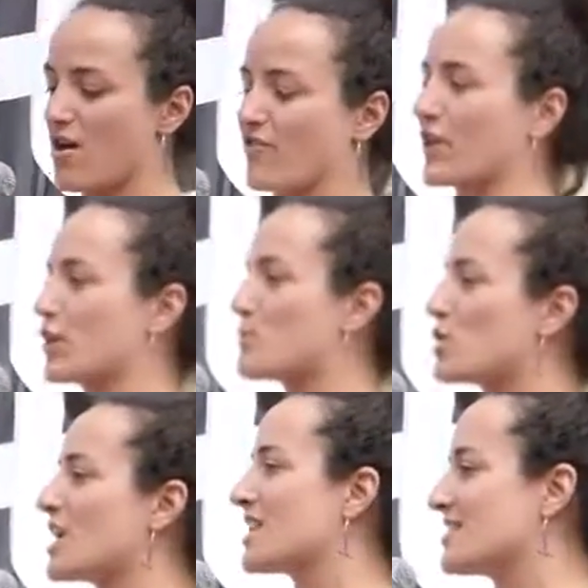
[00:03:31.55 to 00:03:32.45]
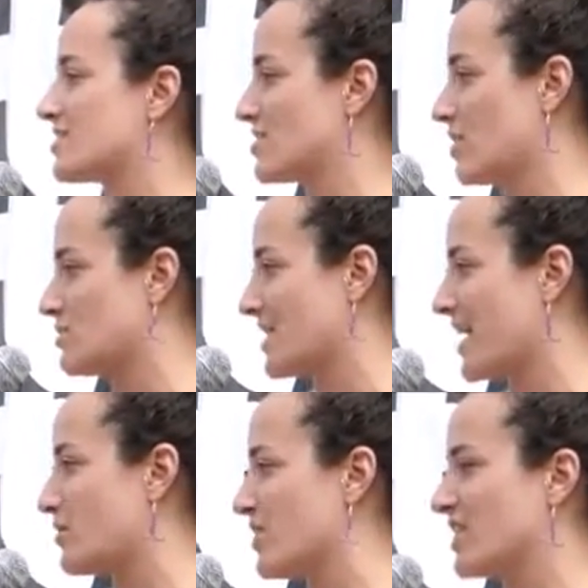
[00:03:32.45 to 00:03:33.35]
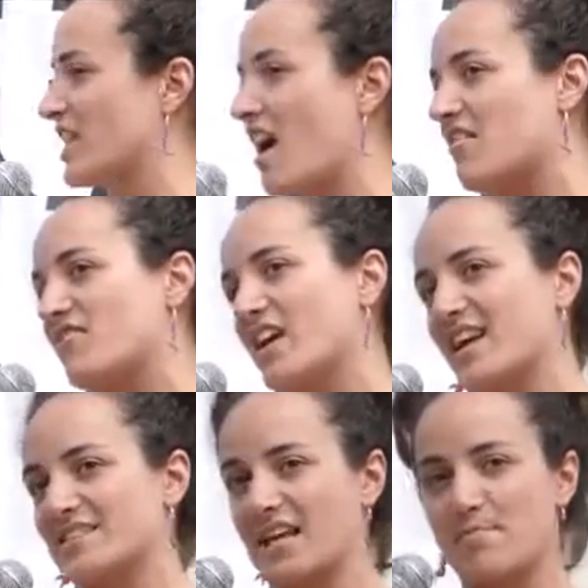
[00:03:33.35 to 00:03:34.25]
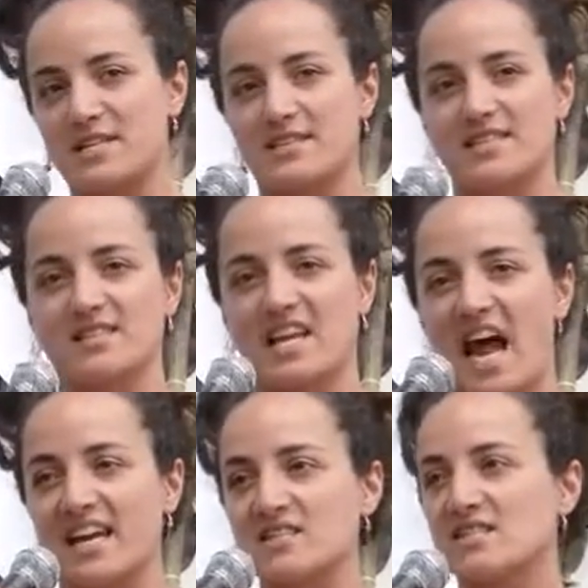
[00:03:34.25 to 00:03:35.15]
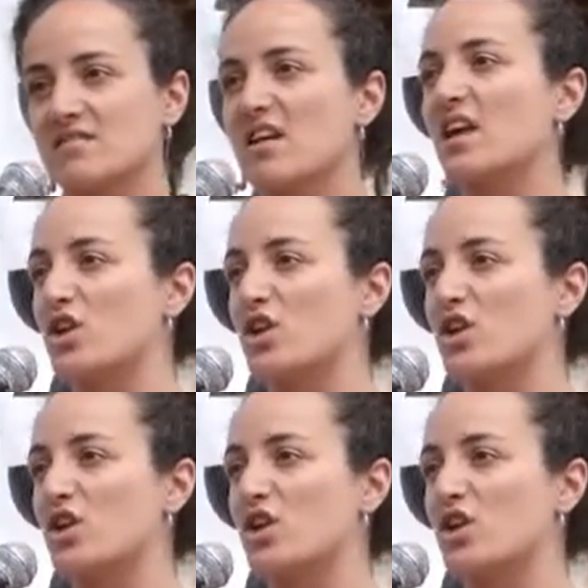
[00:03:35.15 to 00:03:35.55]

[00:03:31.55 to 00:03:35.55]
For a community that's associated with love, acceptance, and science,